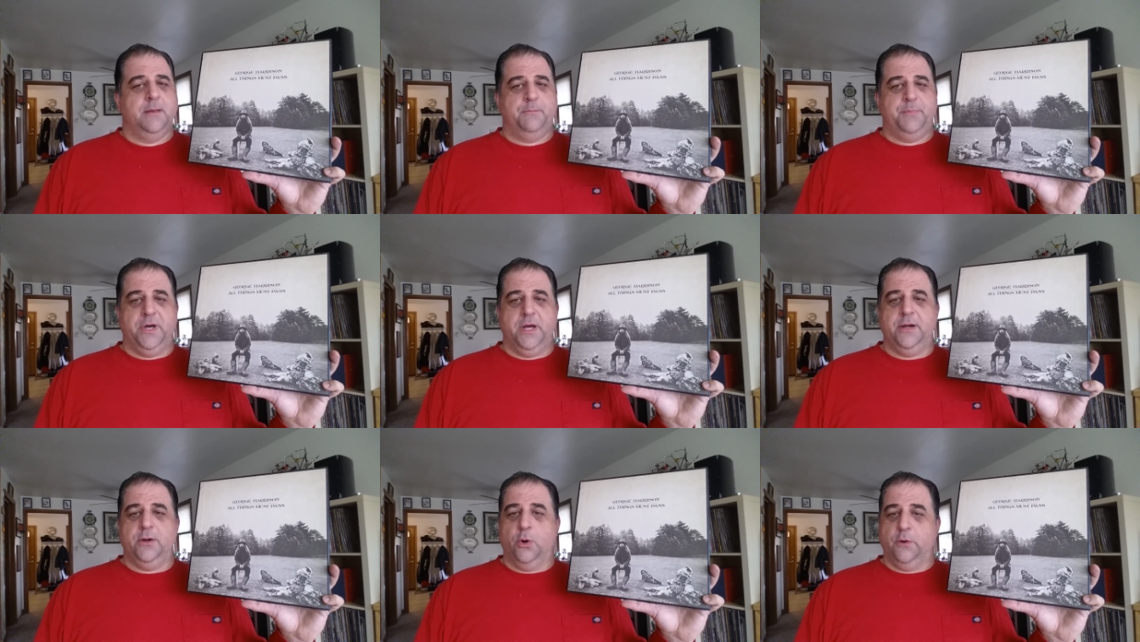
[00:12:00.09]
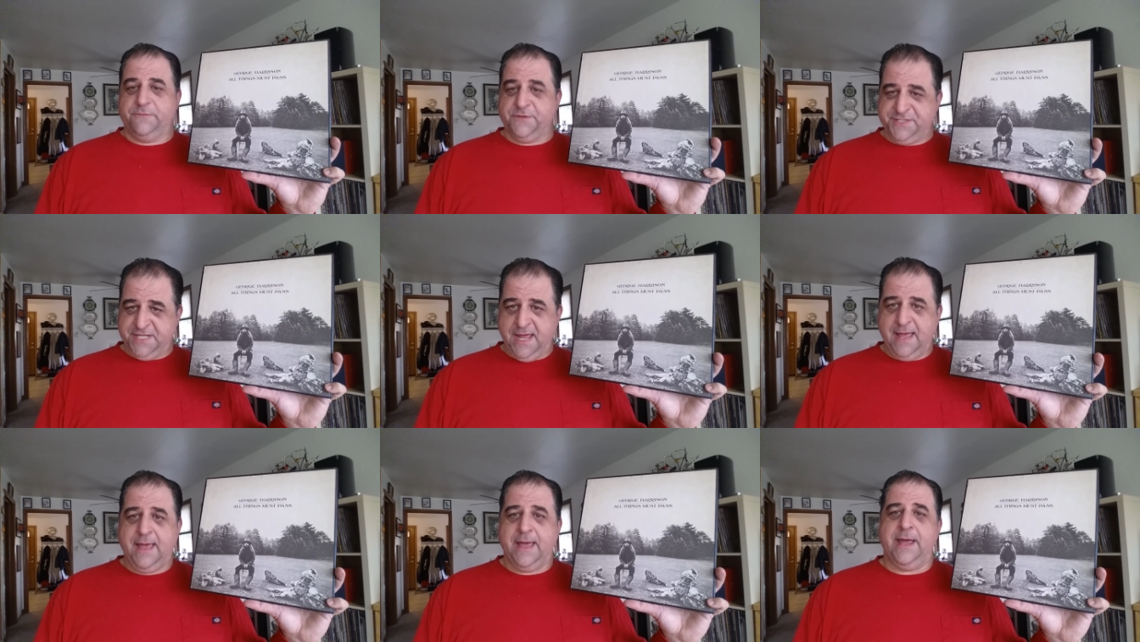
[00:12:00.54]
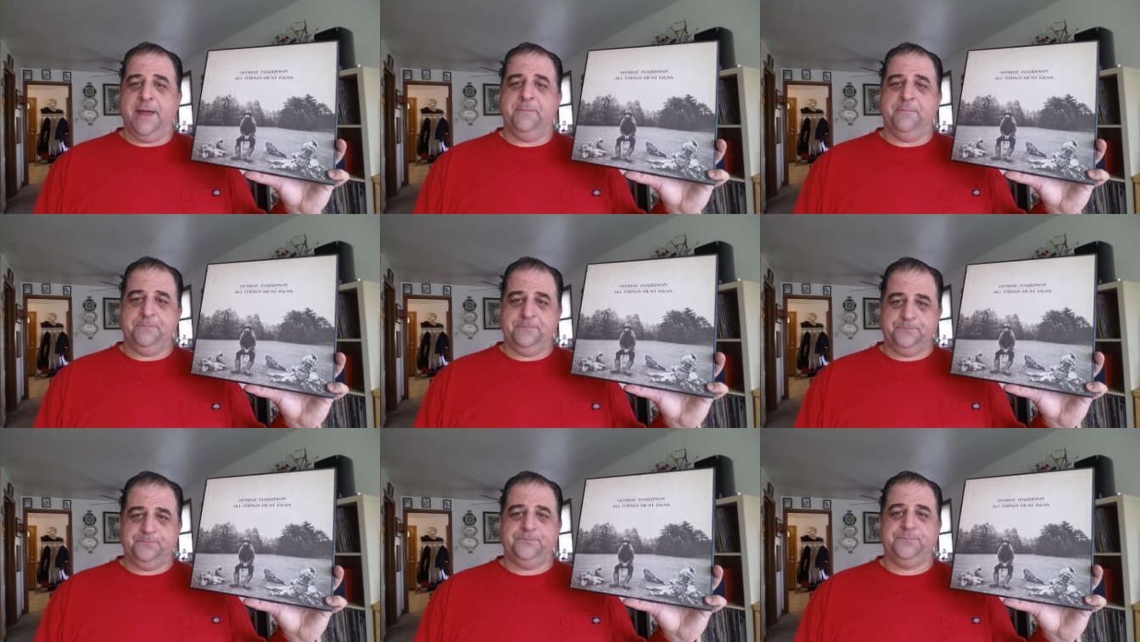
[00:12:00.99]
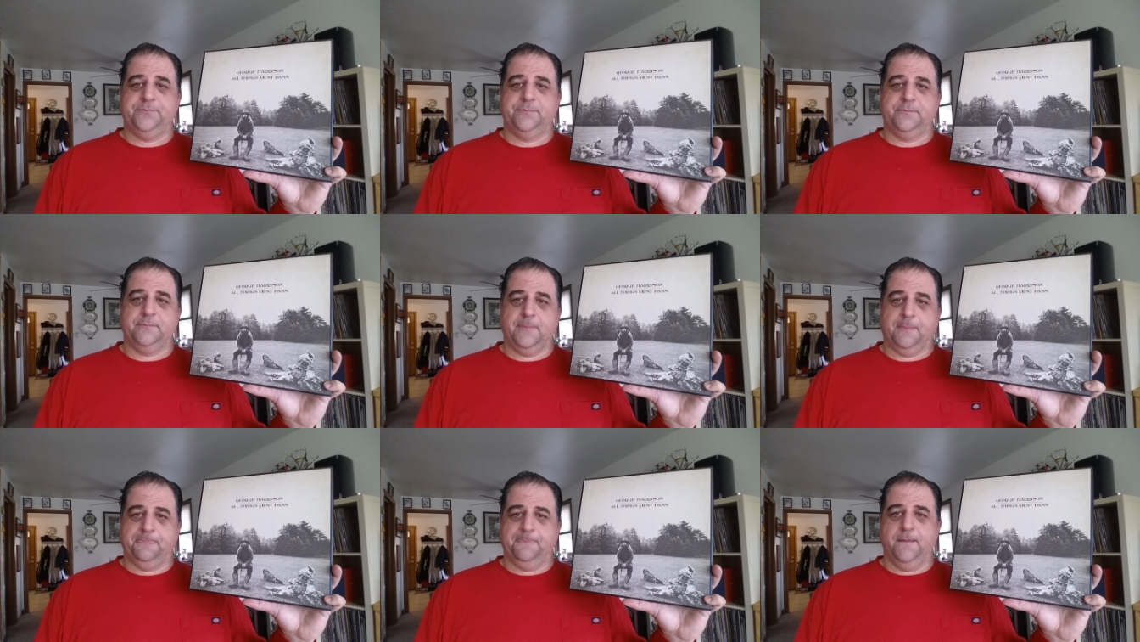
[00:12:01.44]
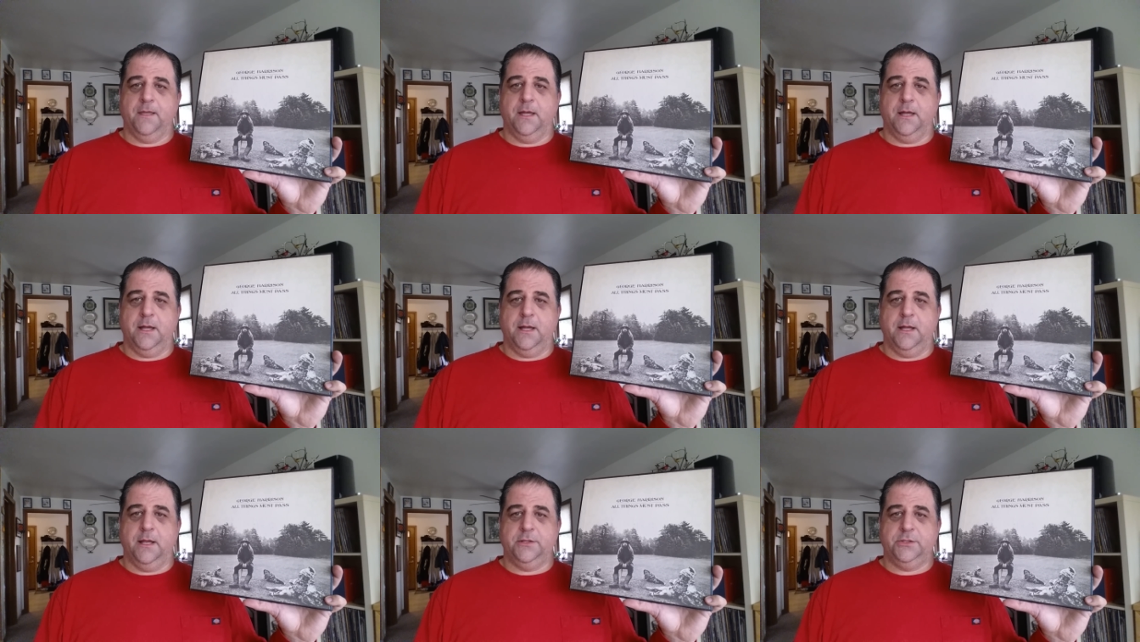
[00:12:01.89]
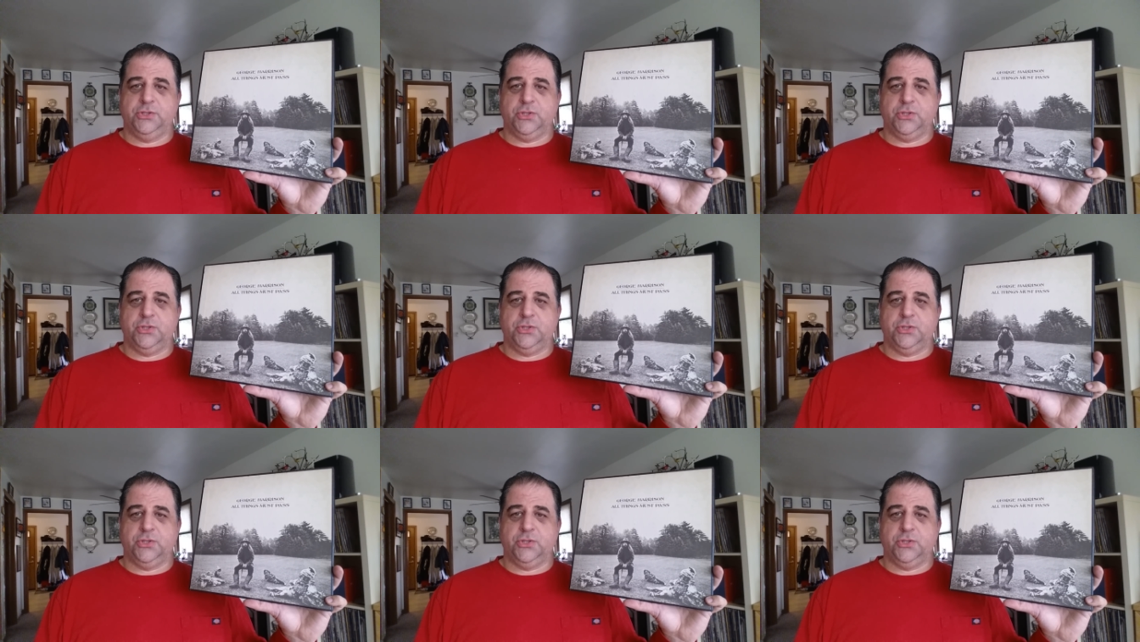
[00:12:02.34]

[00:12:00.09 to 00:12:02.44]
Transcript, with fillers: But over time, uh,